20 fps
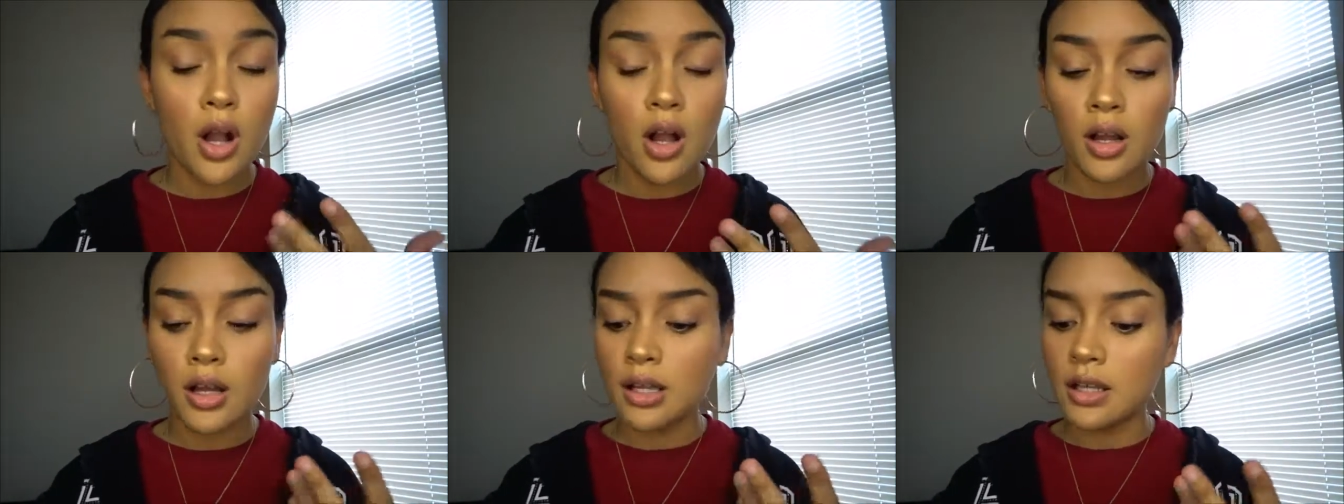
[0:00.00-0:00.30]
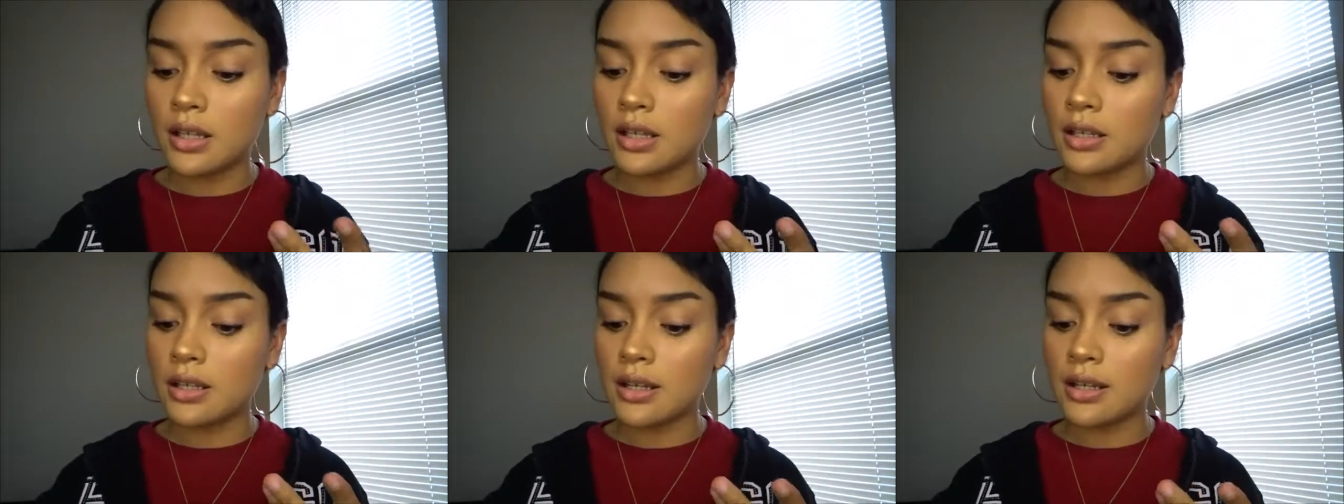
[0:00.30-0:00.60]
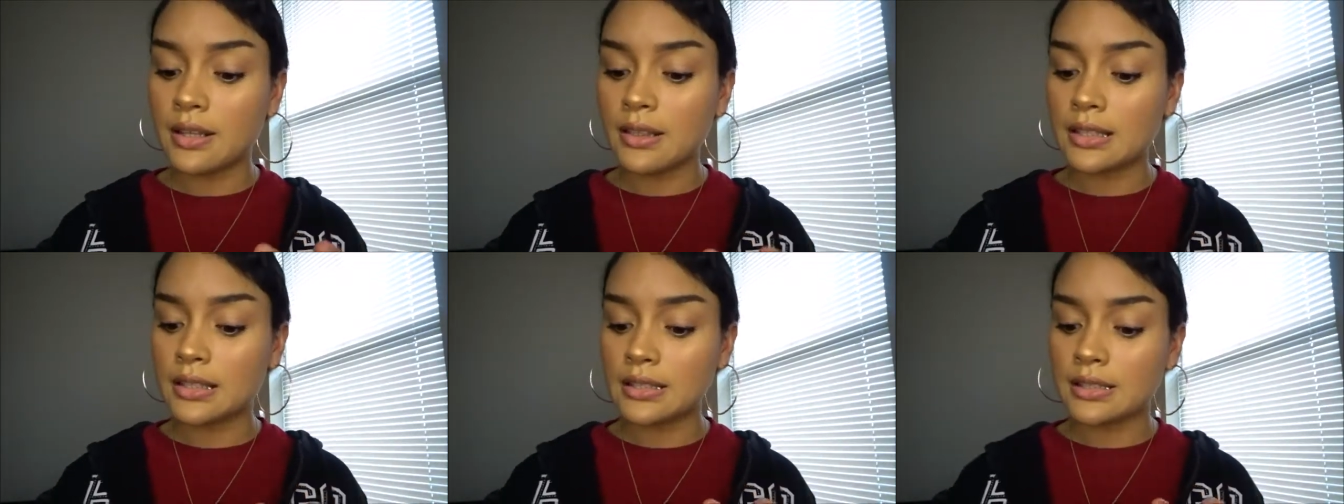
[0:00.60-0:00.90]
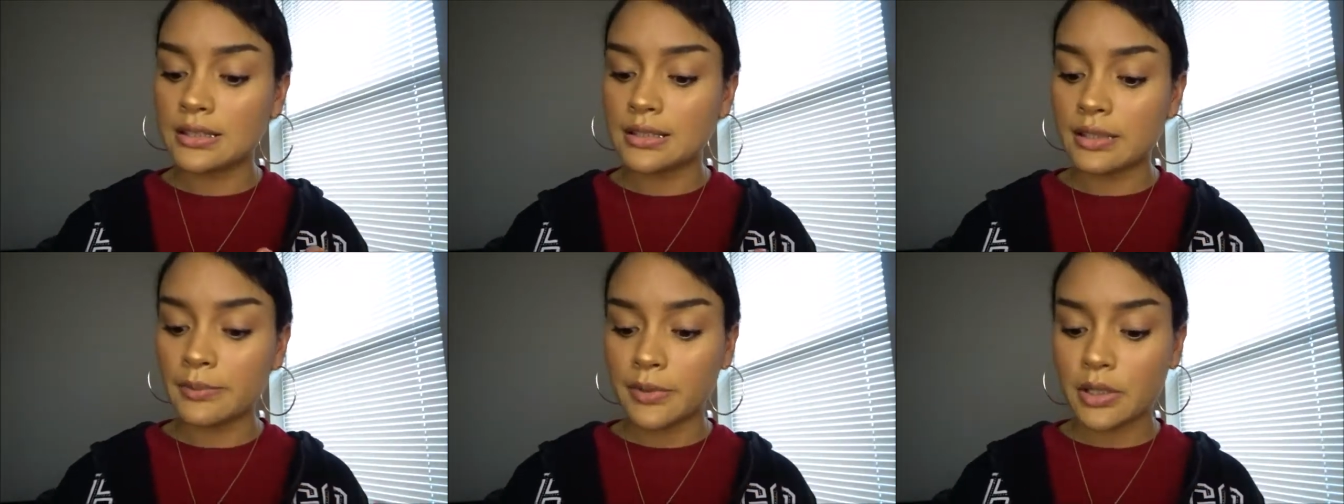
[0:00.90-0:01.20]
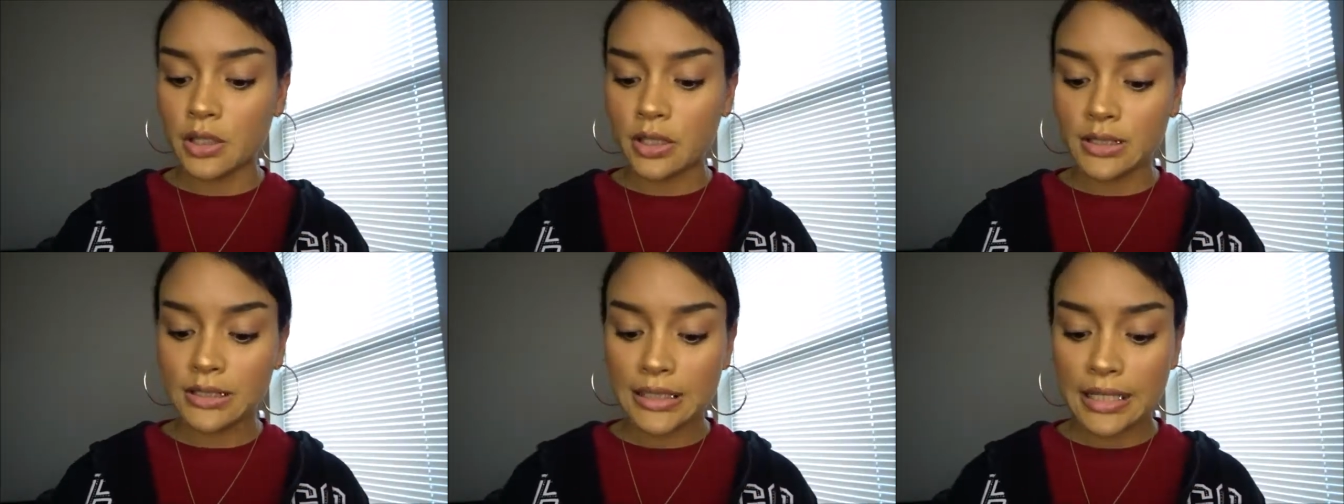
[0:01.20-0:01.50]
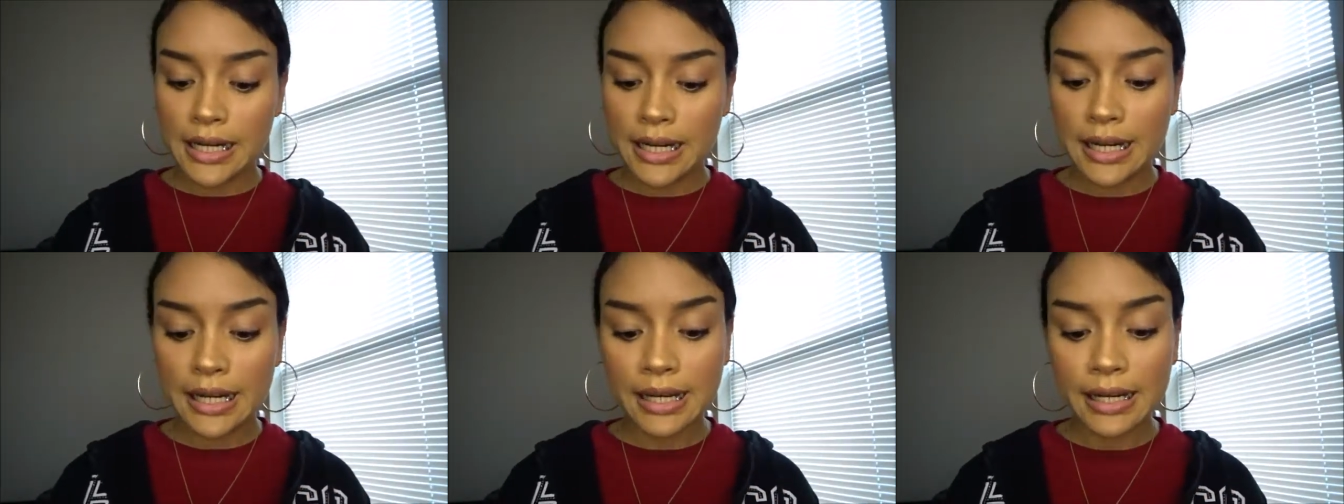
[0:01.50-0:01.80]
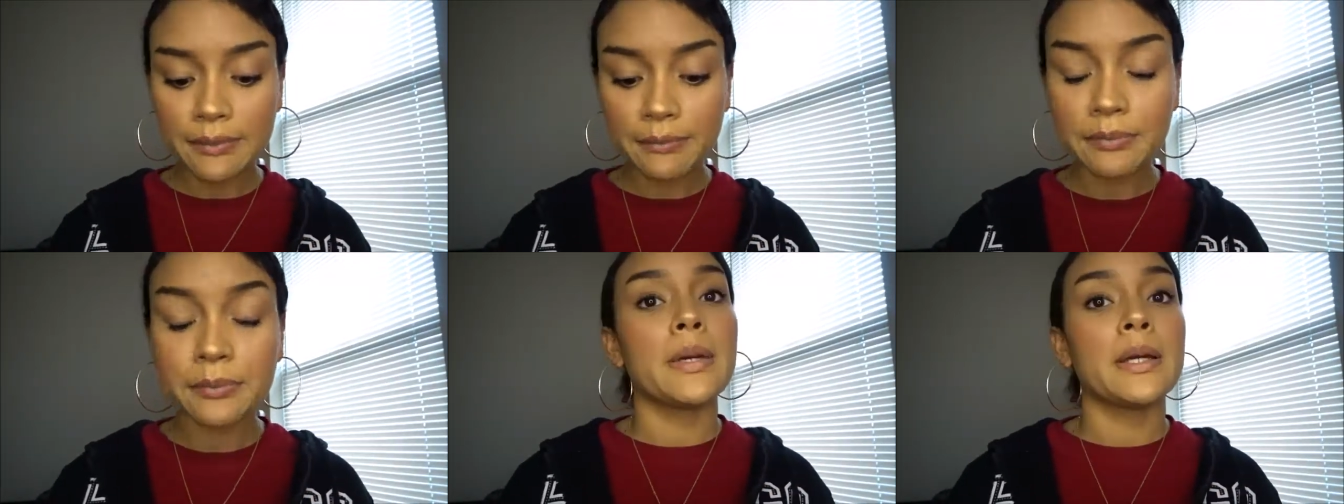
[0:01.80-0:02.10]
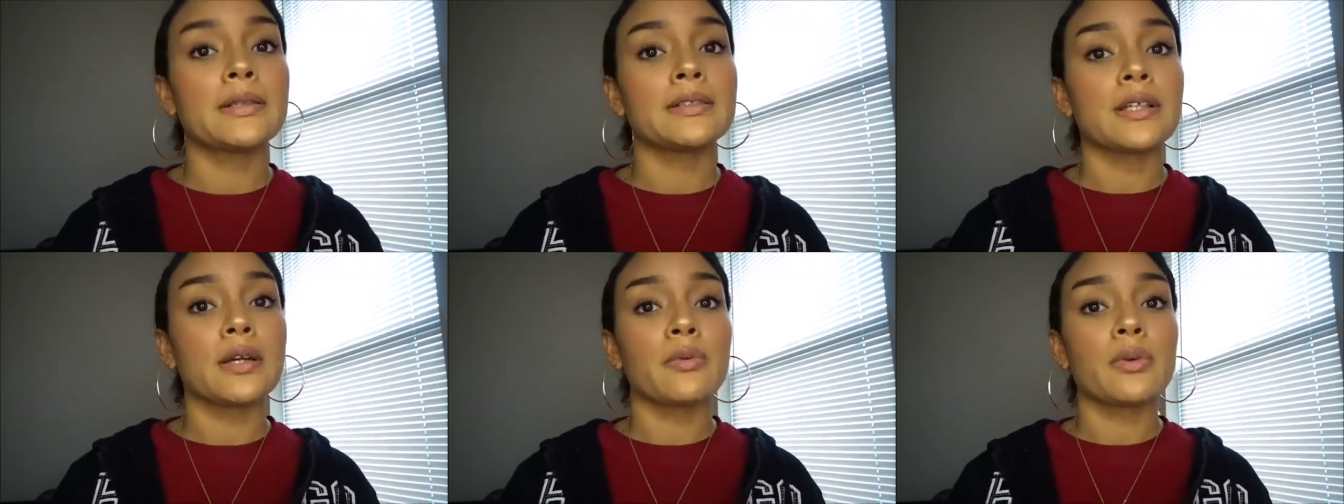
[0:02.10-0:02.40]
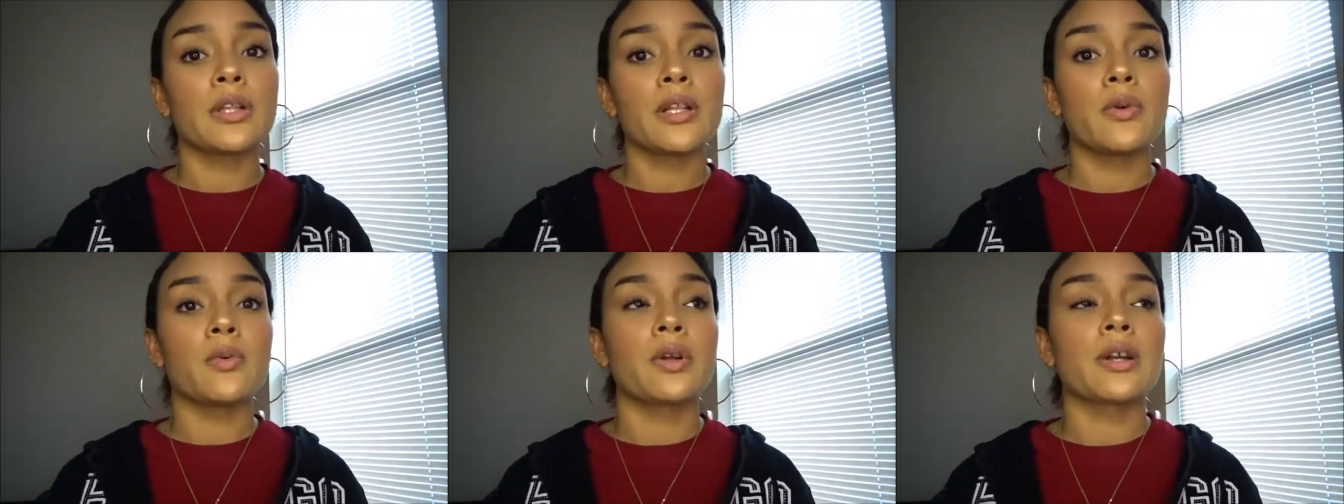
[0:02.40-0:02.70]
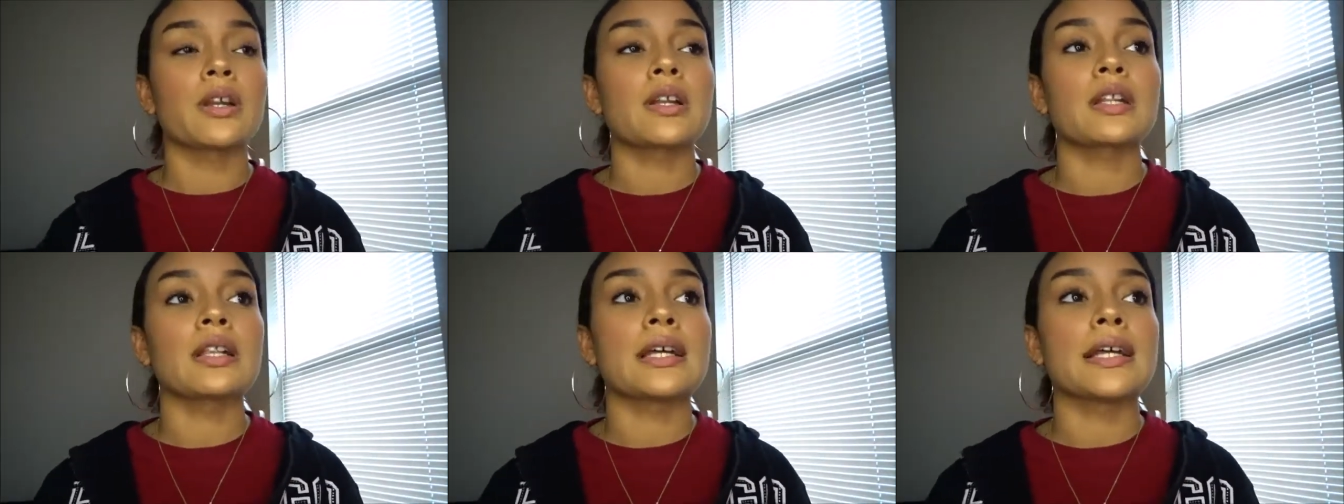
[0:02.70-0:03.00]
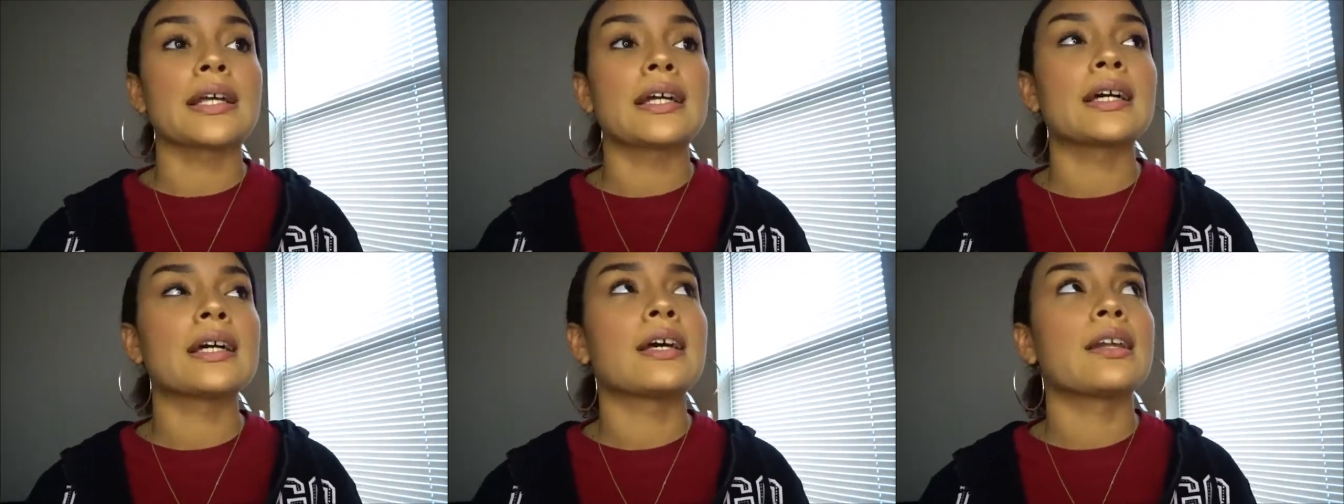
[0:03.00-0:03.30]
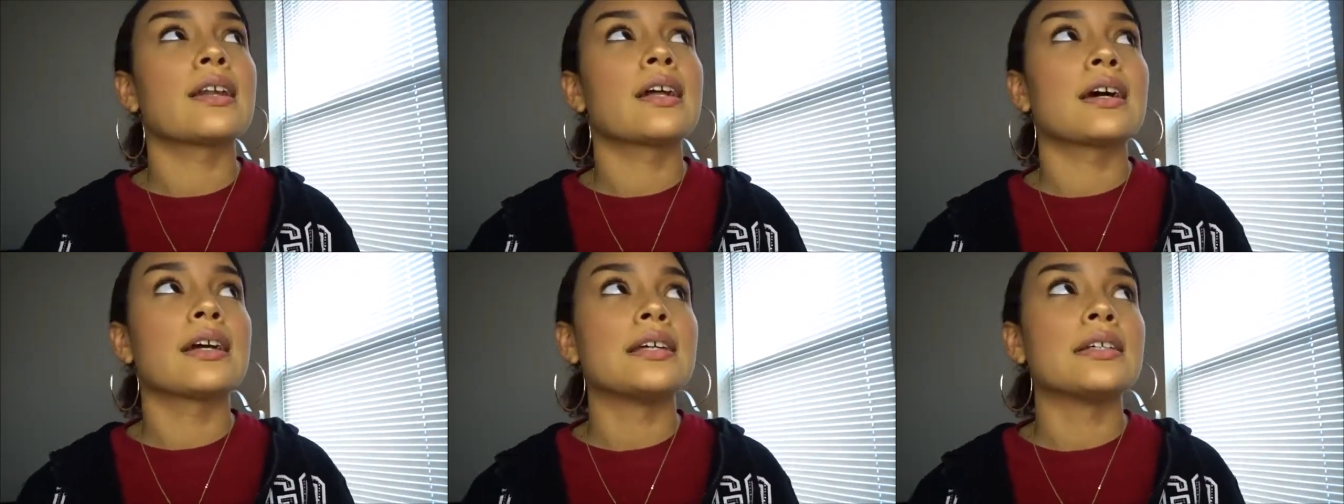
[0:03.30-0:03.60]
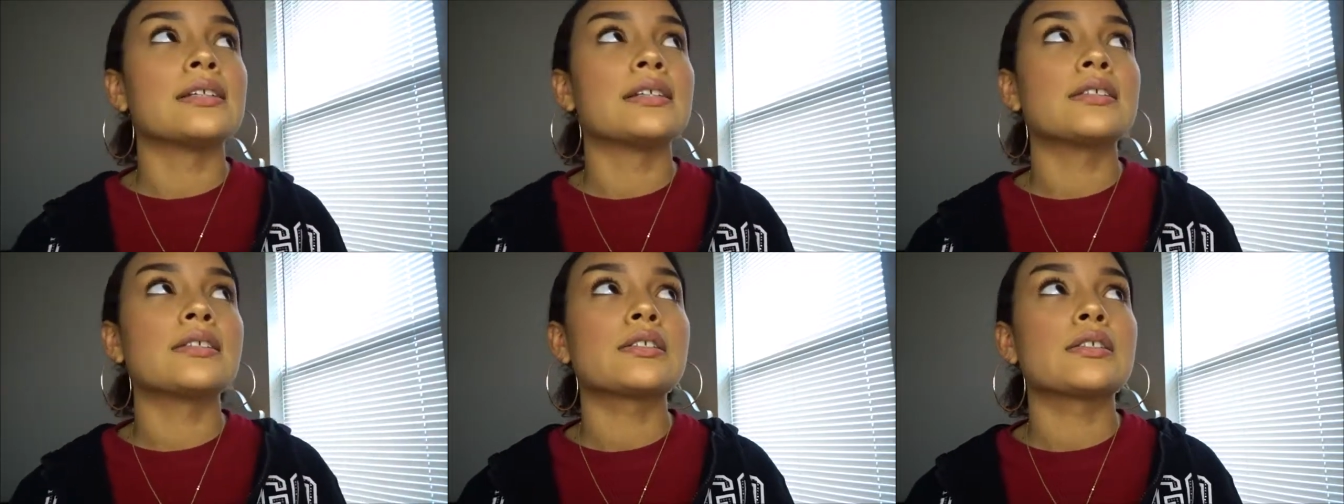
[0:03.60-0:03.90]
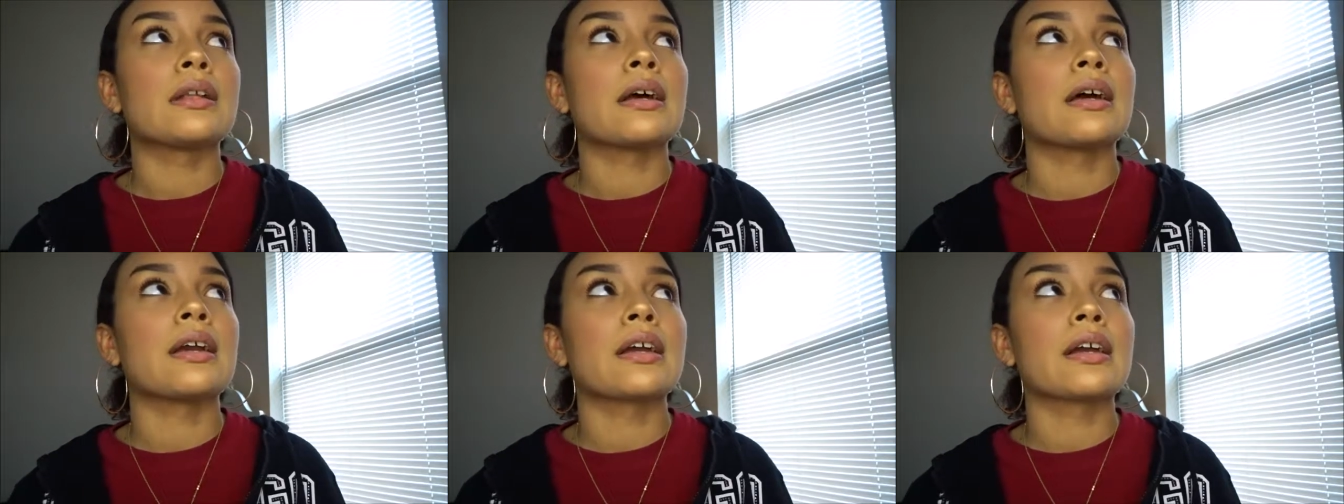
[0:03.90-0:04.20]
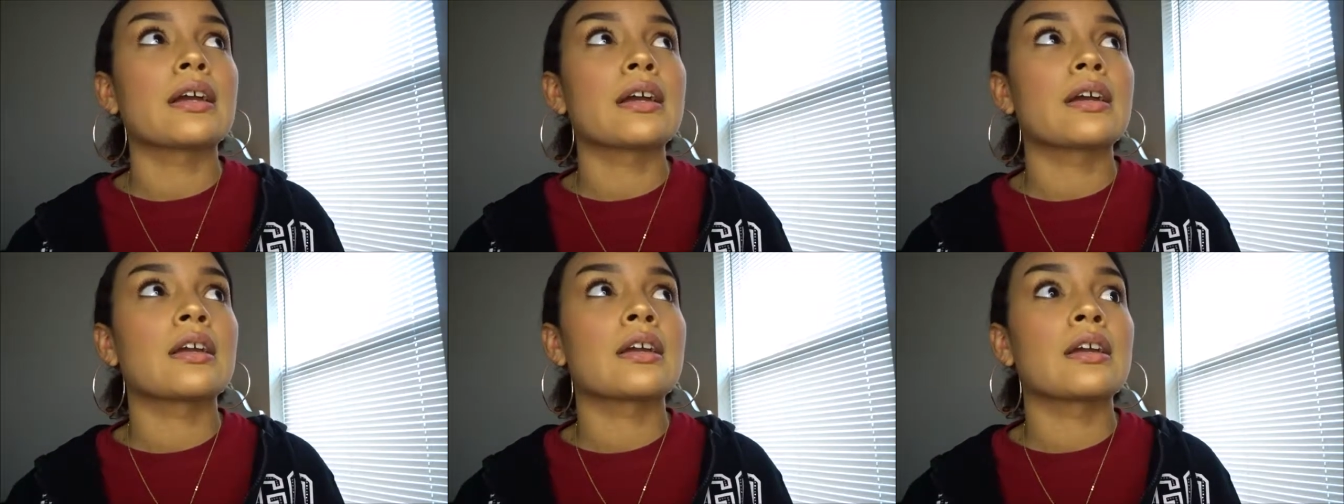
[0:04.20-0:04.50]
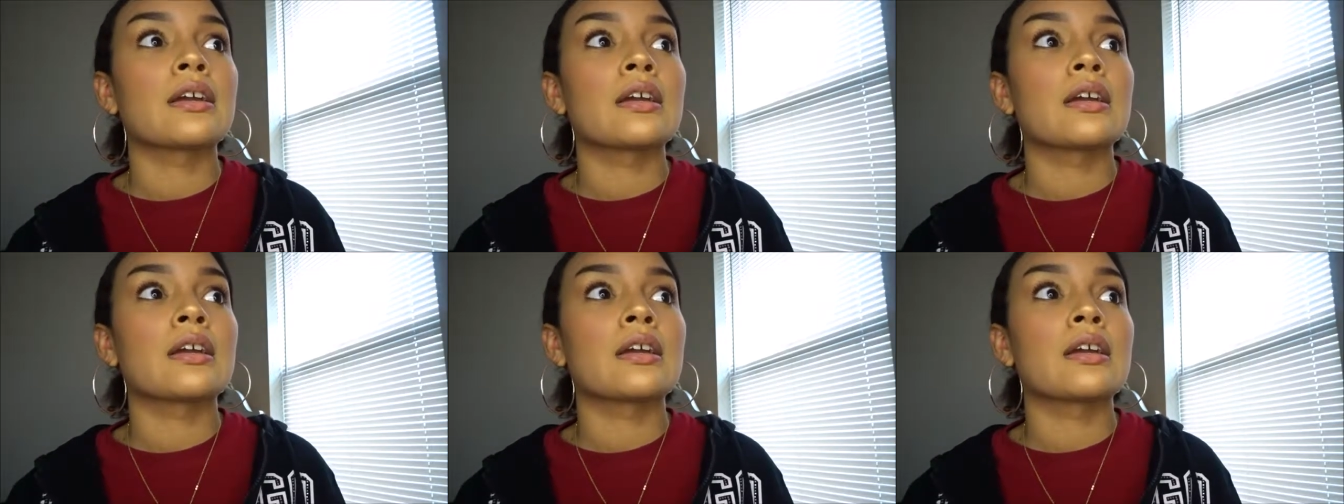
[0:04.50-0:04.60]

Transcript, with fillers: on this lip gloss that i got because i really wanted like a nice like